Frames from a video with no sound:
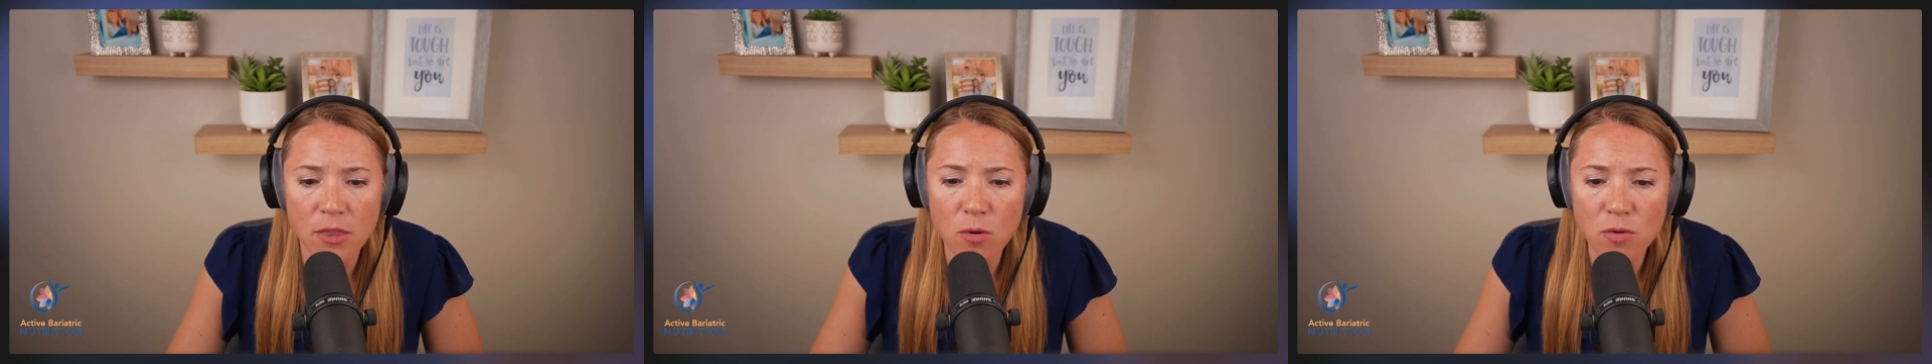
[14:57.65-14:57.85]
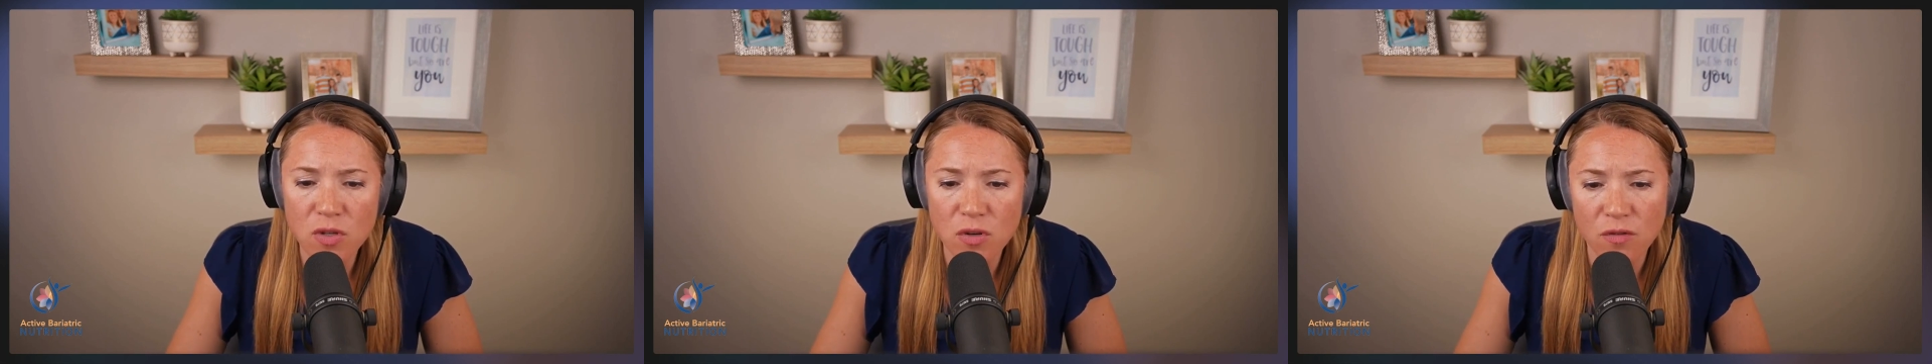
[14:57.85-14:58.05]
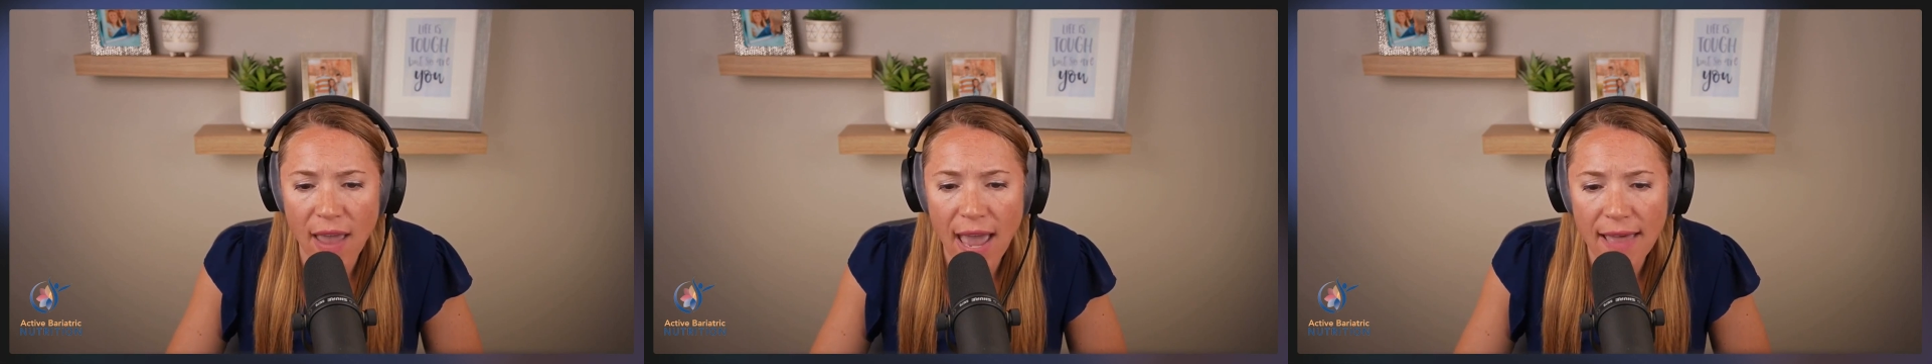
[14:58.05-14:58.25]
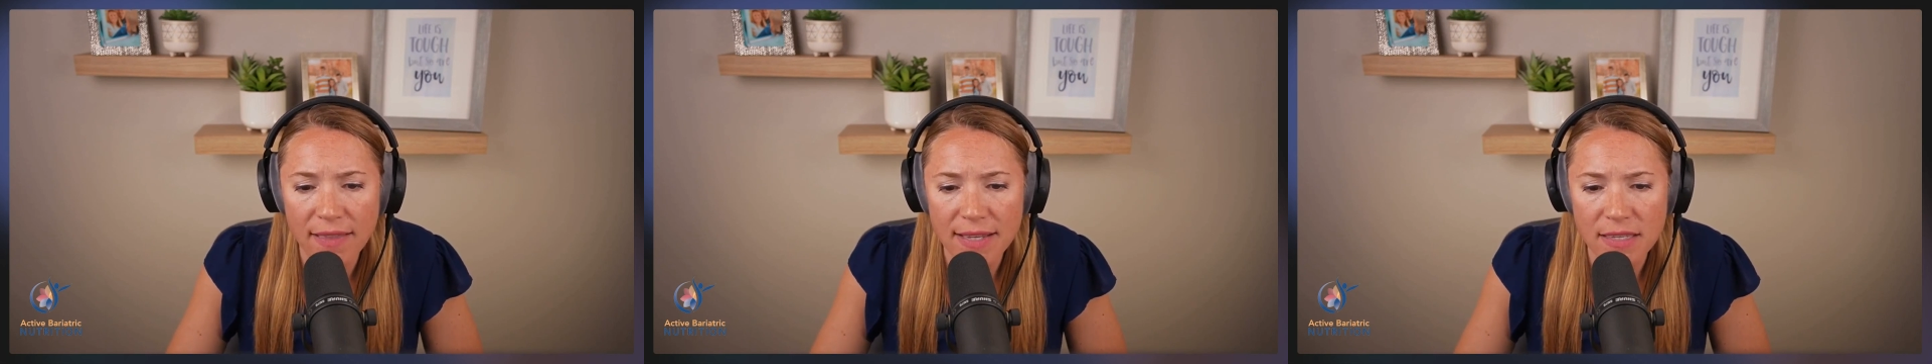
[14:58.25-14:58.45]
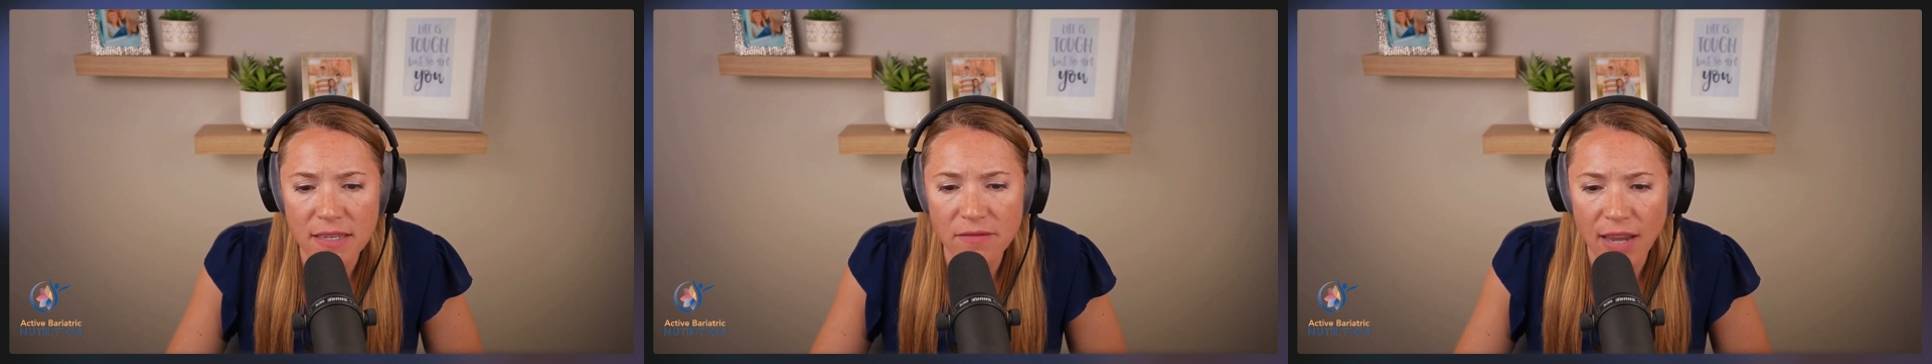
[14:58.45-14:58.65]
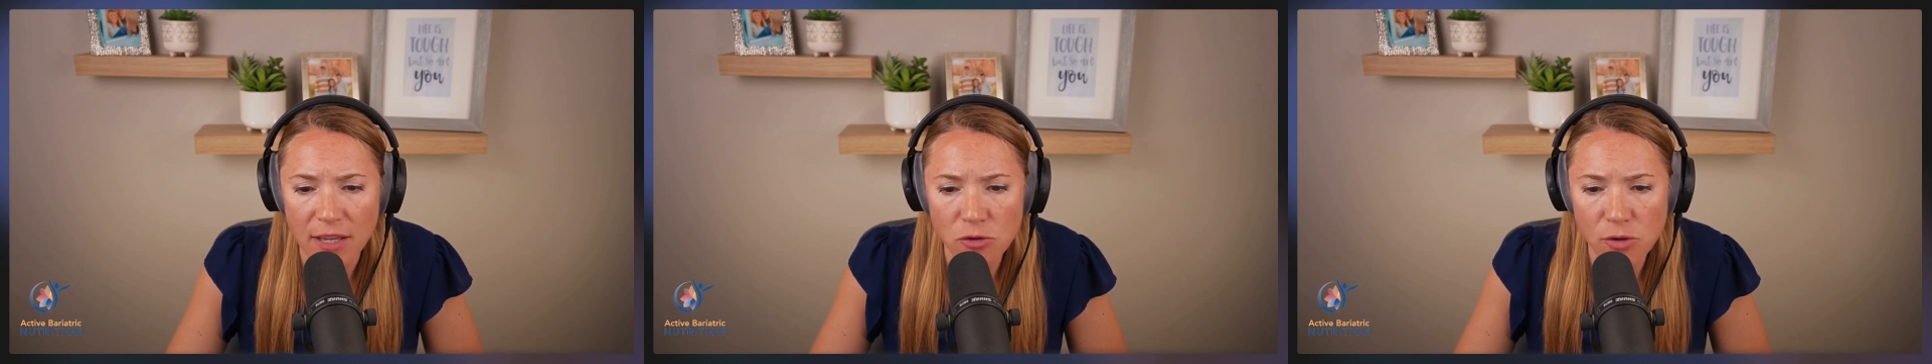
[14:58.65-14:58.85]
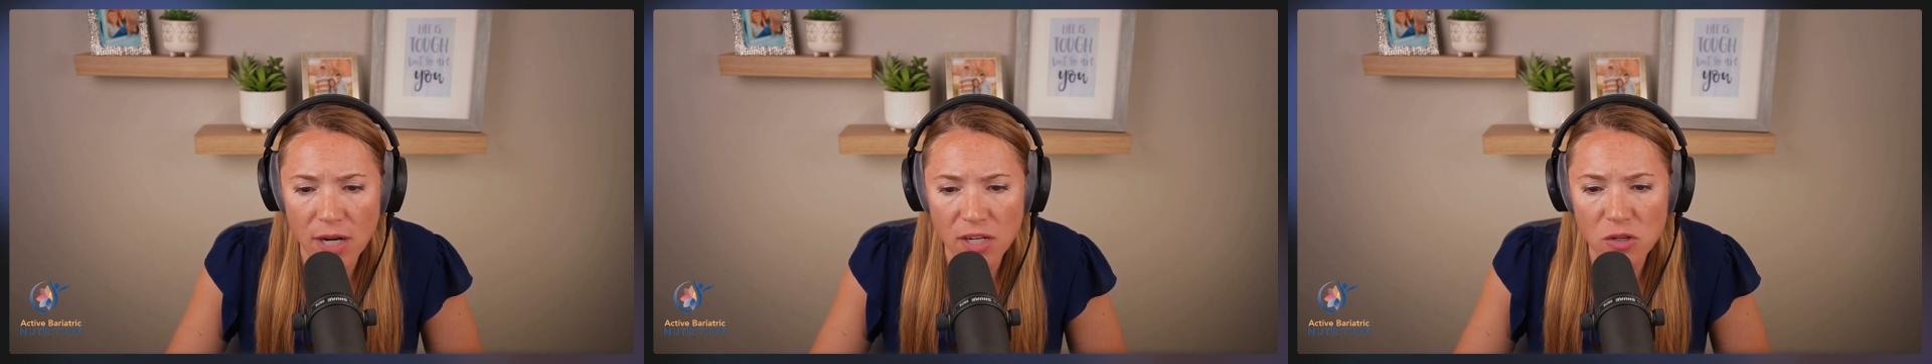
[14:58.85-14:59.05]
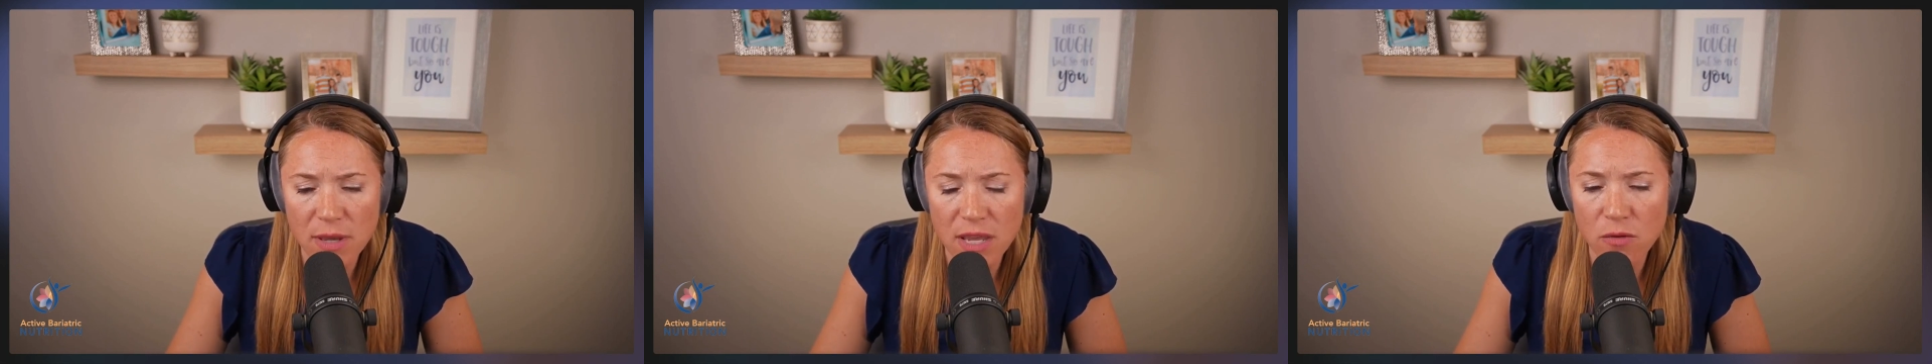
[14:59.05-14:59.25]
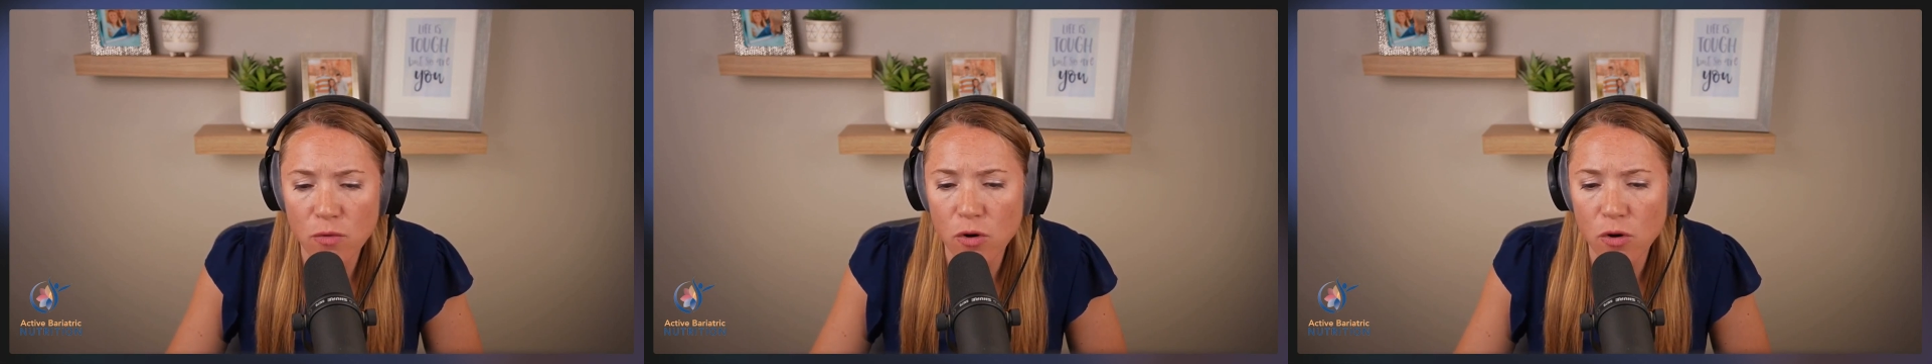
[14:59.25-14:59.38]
those who have had the sleeve gastrectomy,